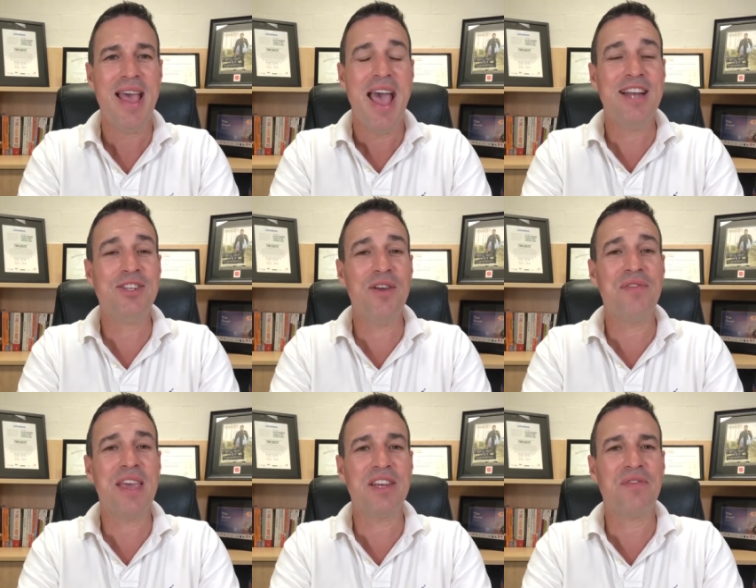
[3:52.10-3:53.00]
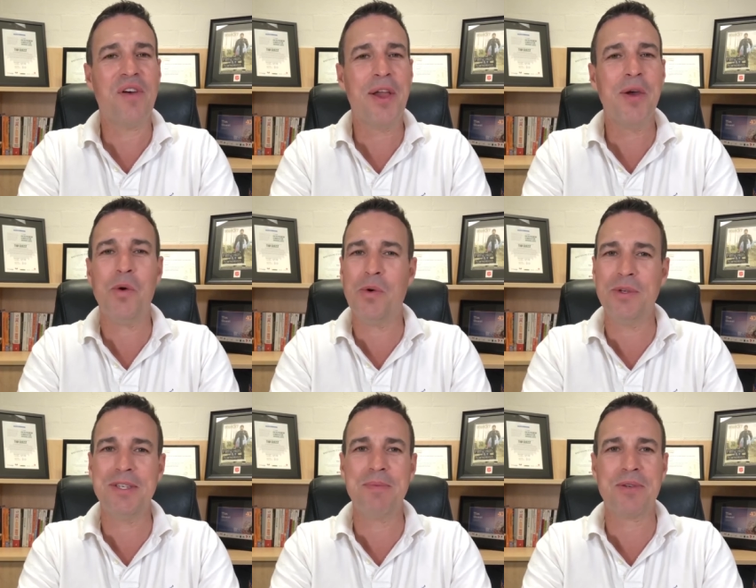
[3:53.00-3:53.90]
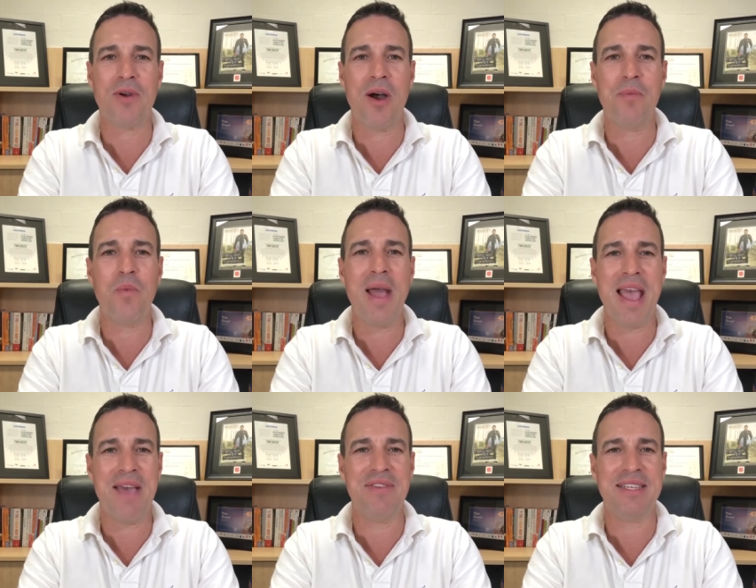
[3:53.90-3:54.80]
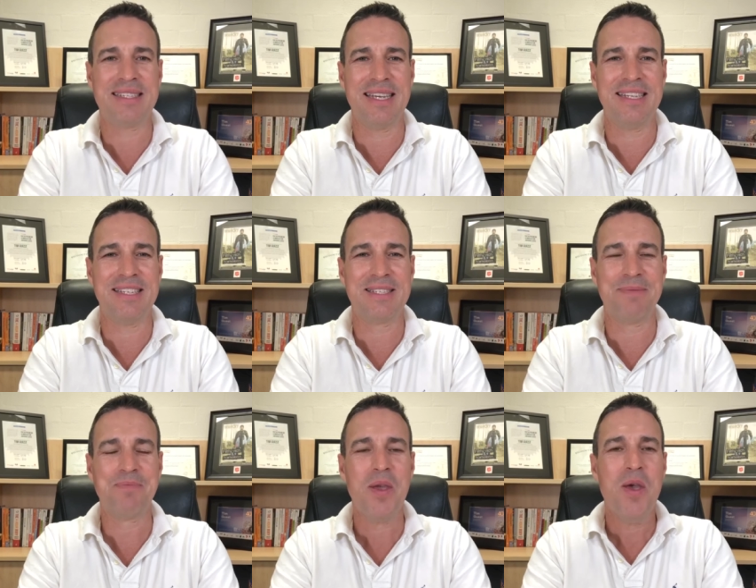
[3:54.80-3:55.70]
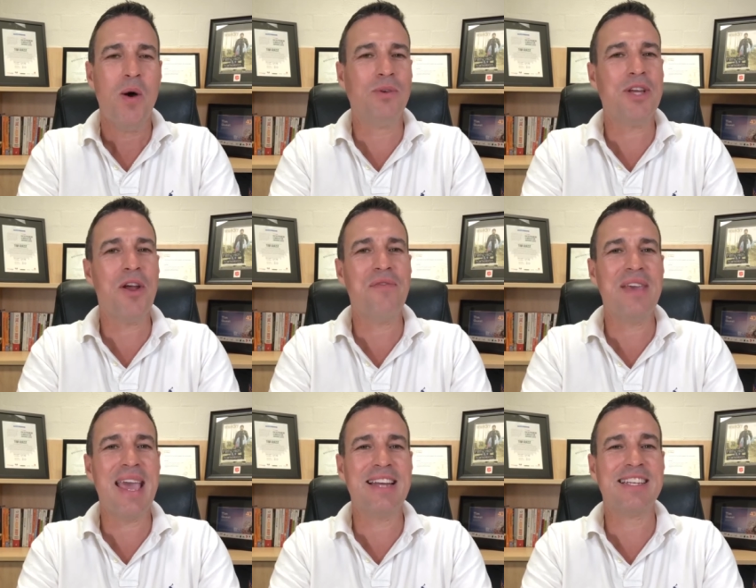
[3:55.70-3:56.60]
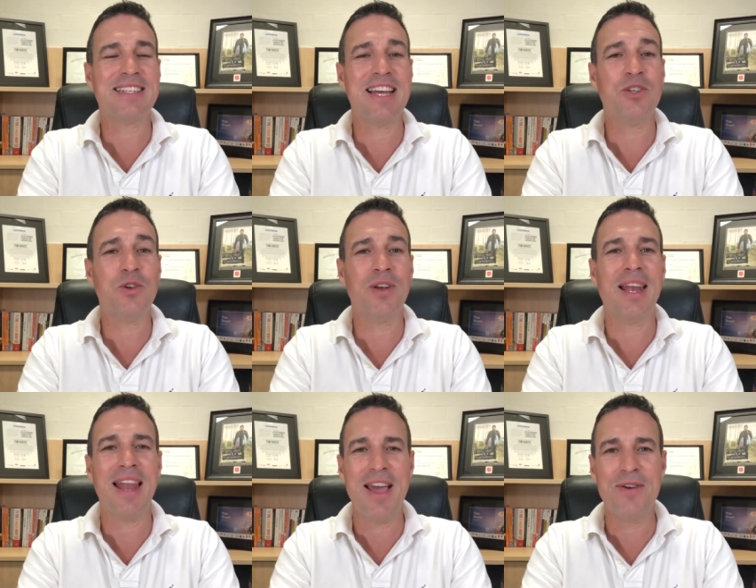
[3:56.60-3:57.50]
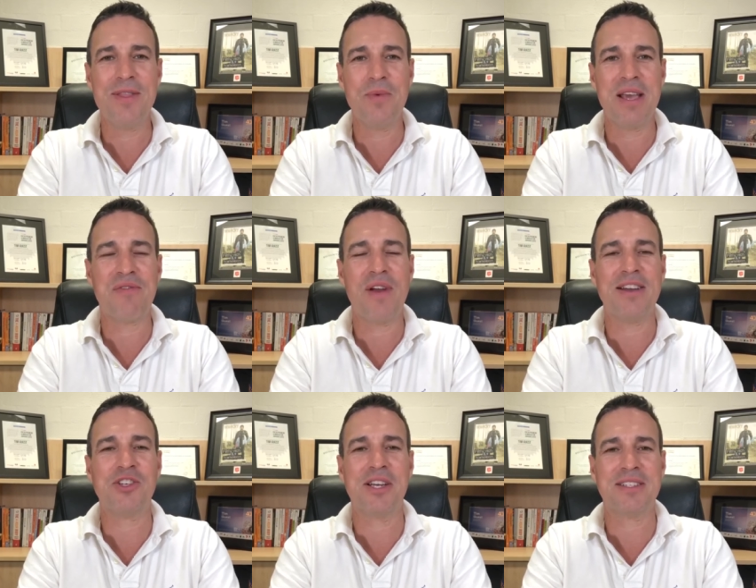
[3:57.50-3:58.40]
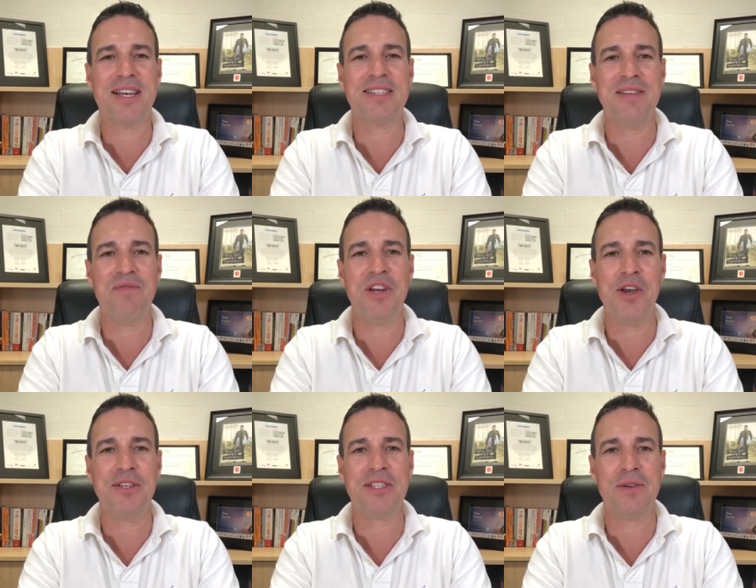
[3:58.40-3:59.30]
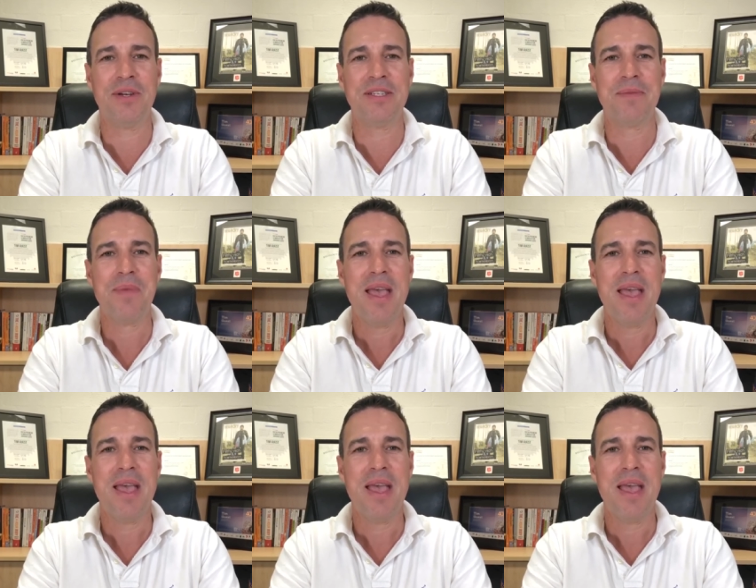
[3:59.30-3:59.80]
And don't forget to follow or subscribe wherever you're seeing this. Also, don't forget to stay tuned later in the week for our Just Ask Tim video series.